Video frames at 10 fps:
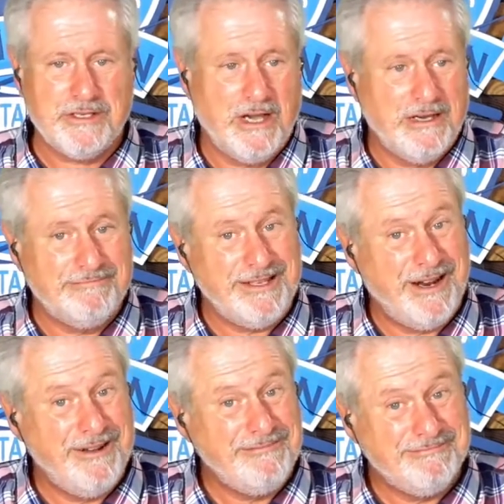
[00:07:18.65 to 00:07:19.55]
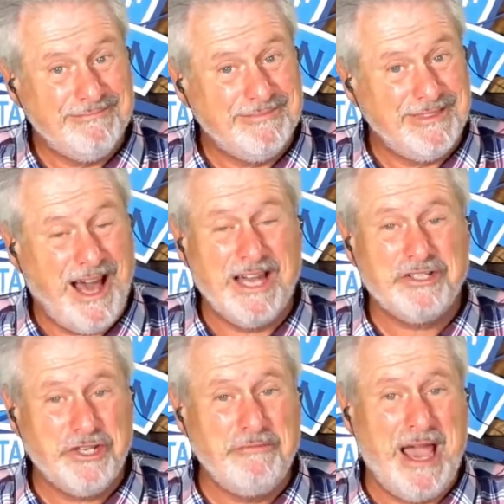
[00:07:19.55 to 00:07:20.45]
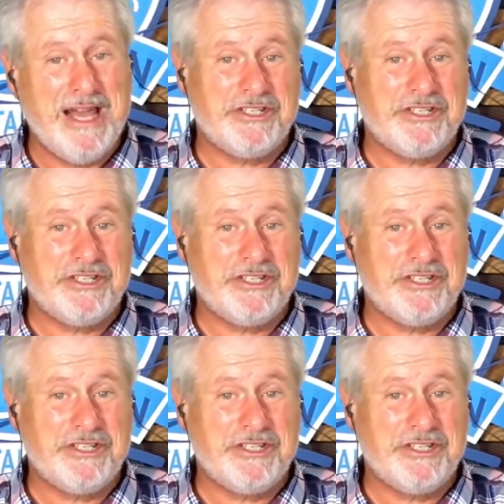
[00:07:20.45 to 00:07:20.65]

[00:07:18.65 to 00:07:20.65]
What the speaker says: not in too bad